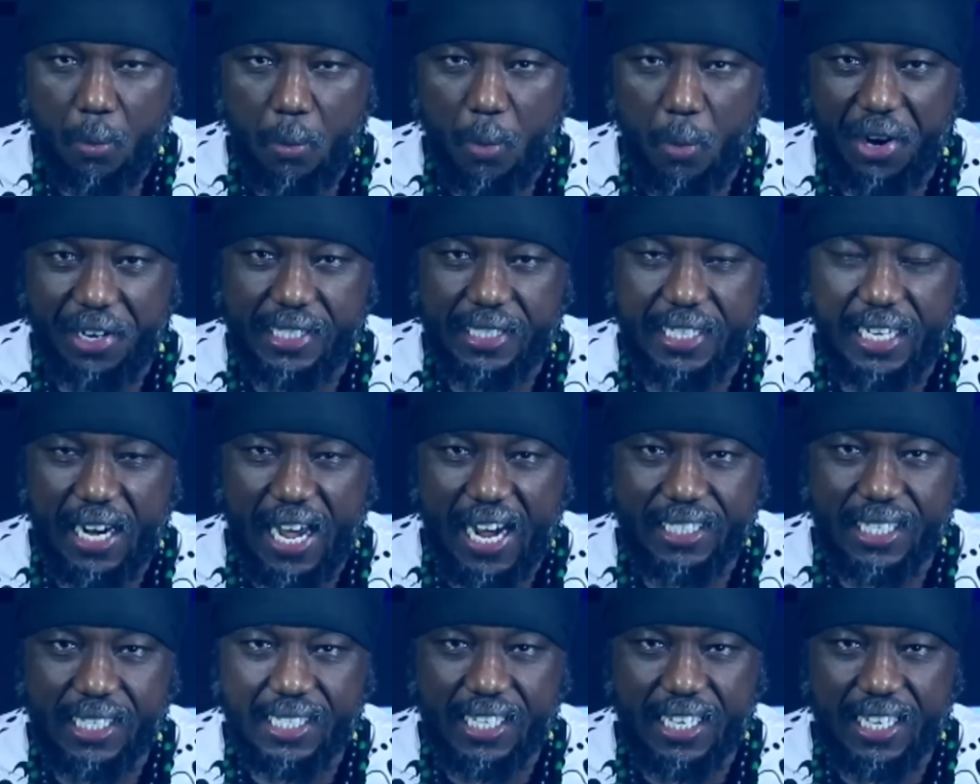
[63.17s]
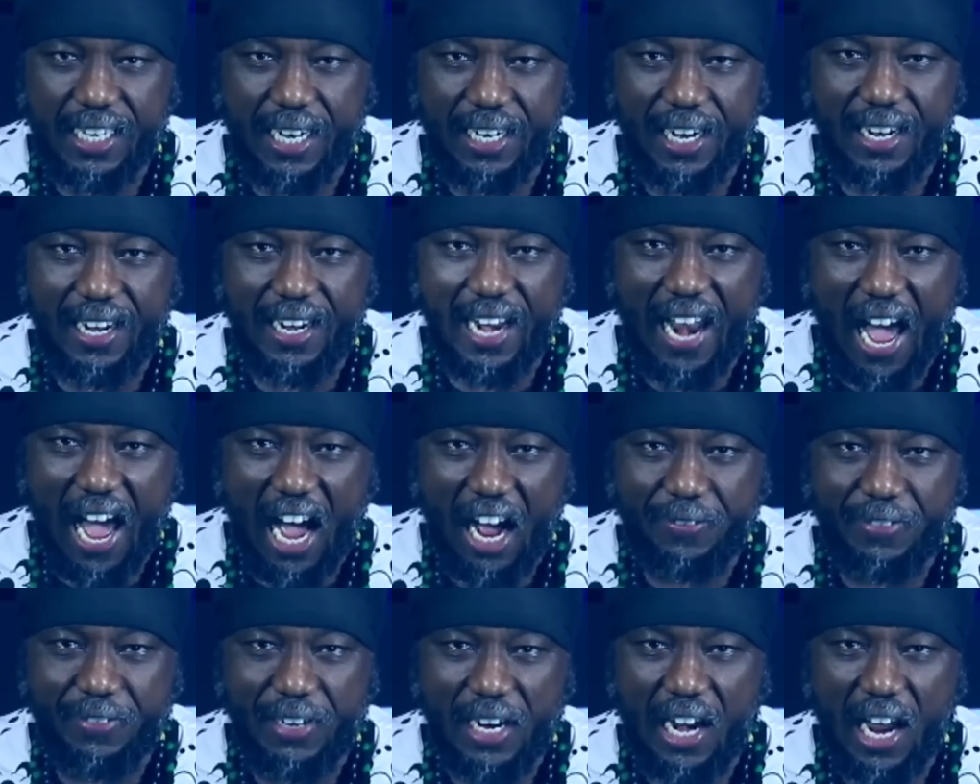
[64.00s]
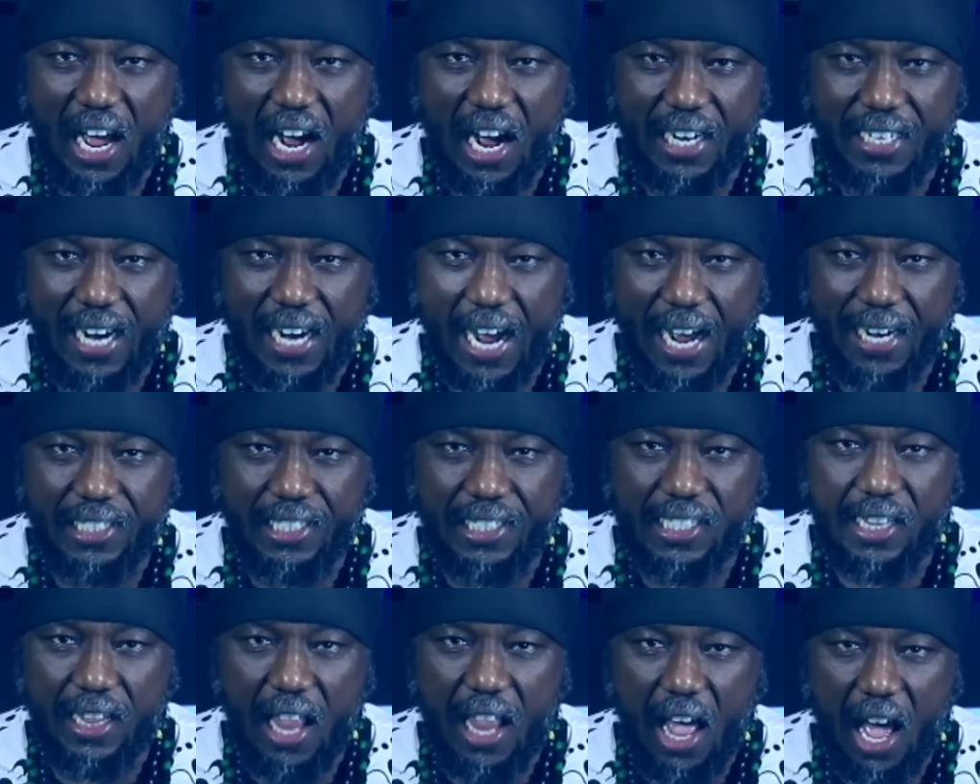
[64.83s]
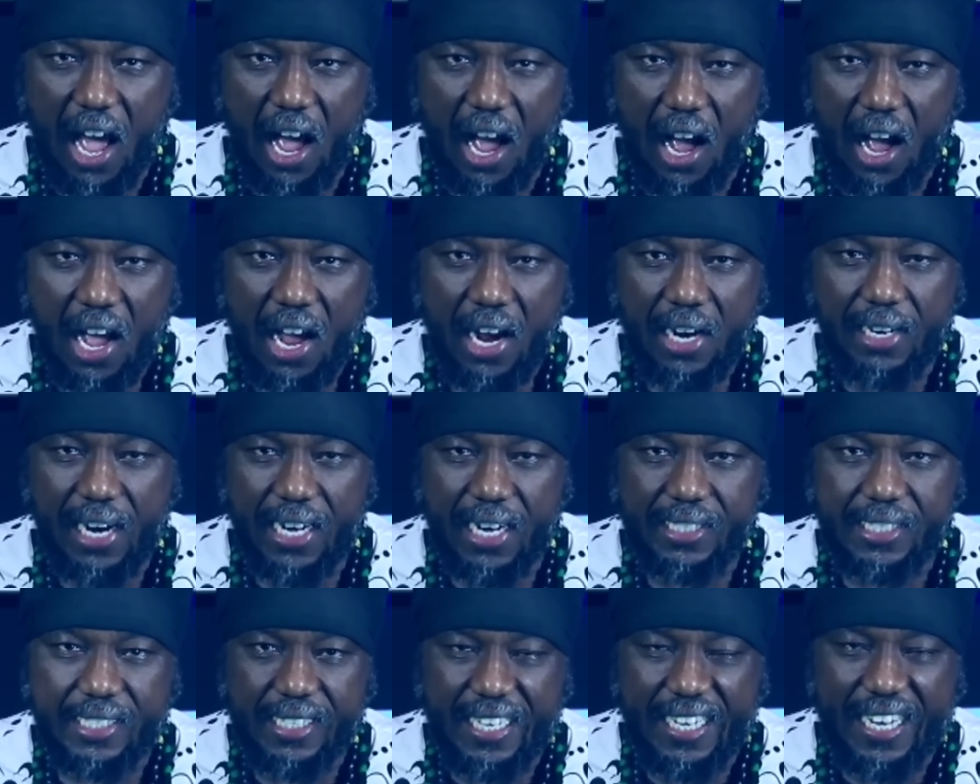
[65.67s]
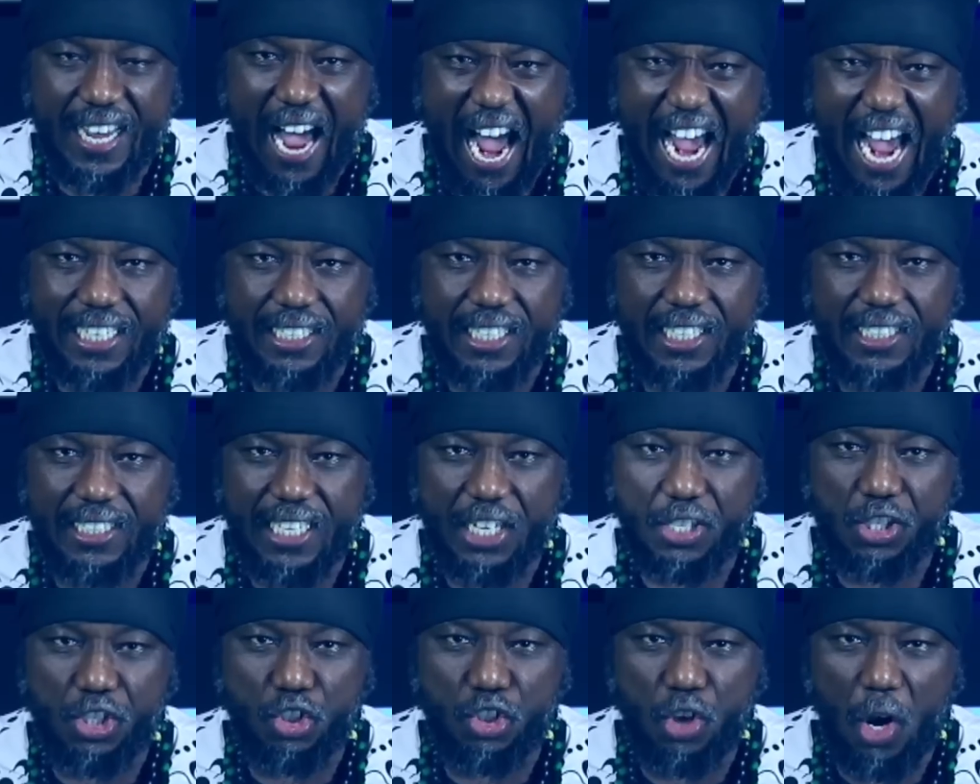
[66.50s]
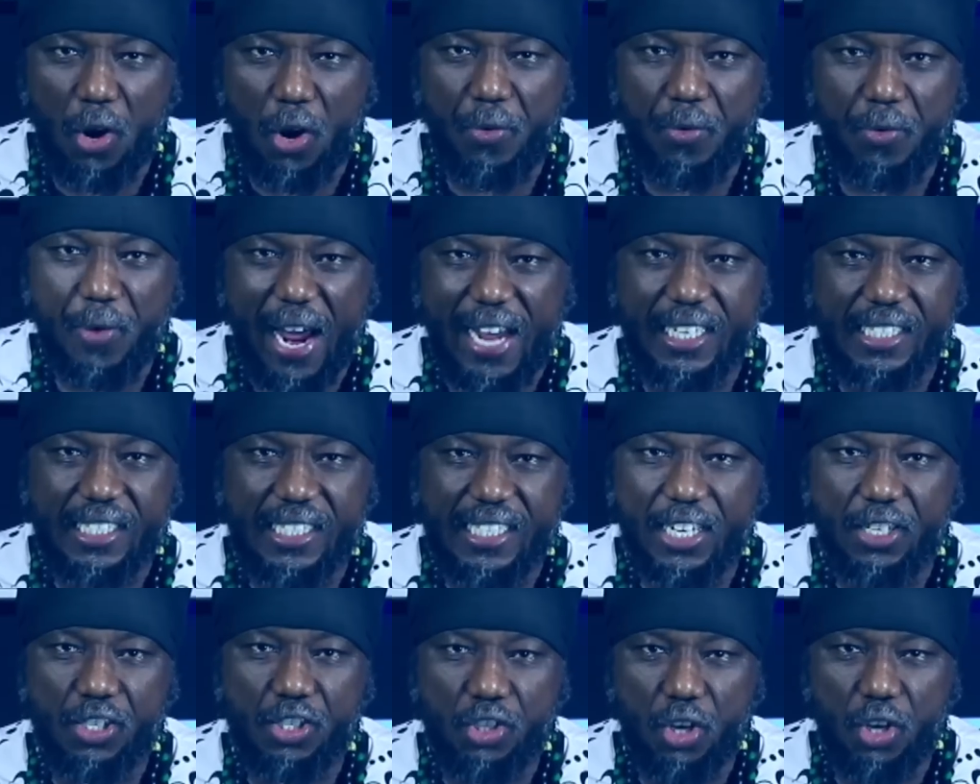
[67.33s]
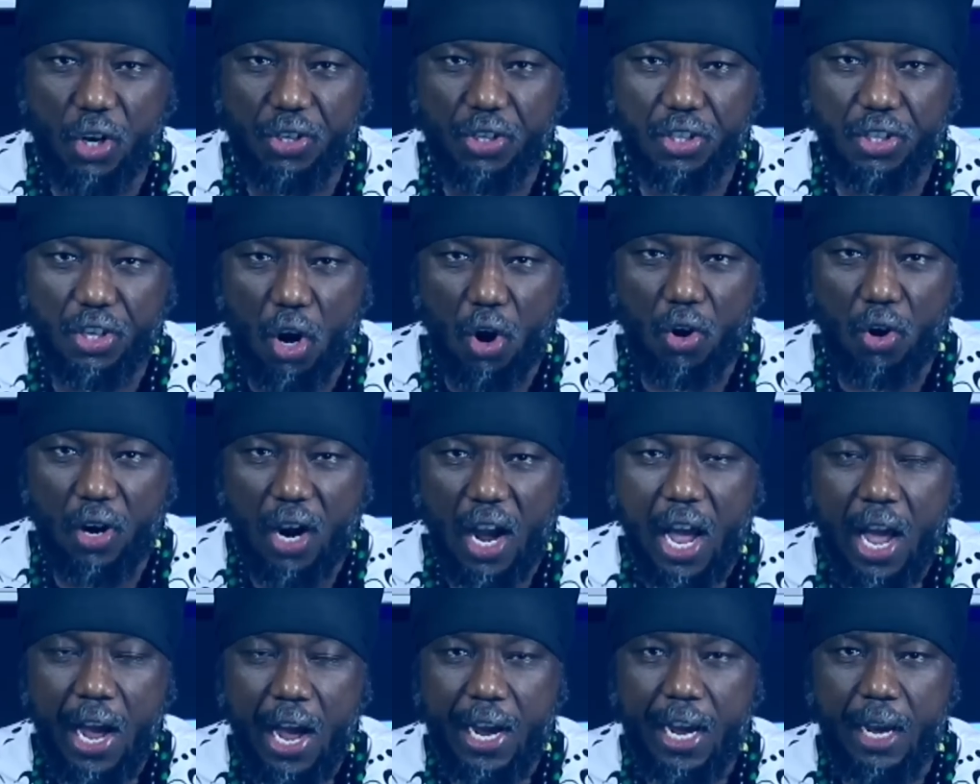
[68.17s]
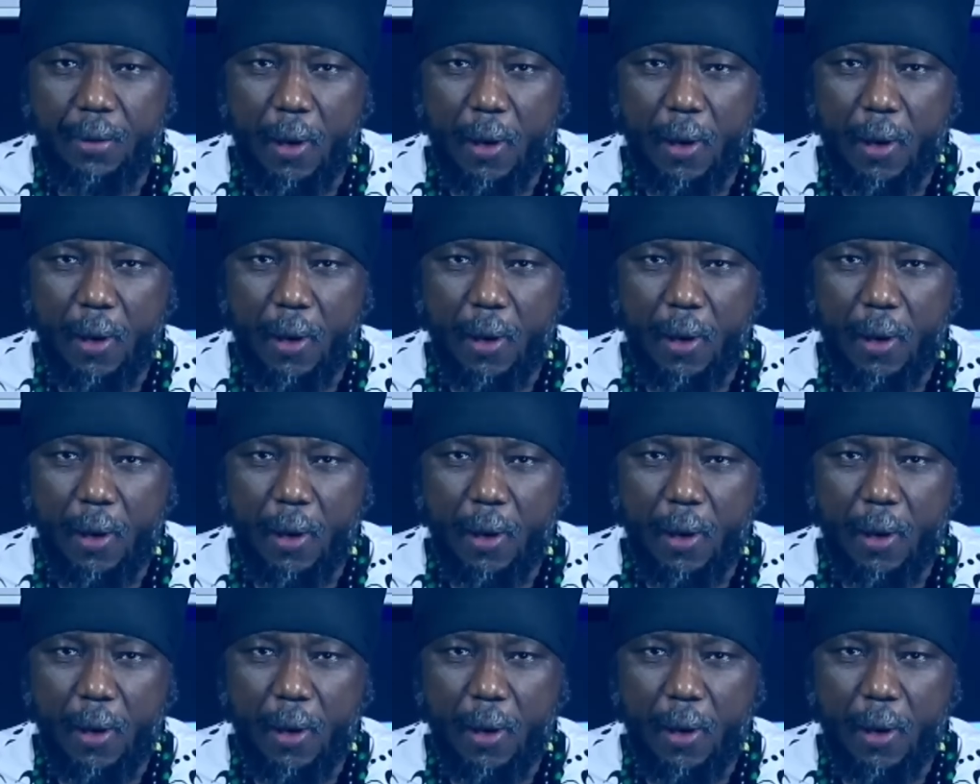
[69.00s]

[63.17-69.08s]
but his delight is in the law of the Lord, and in this law that I see, I did sunrise and sundown.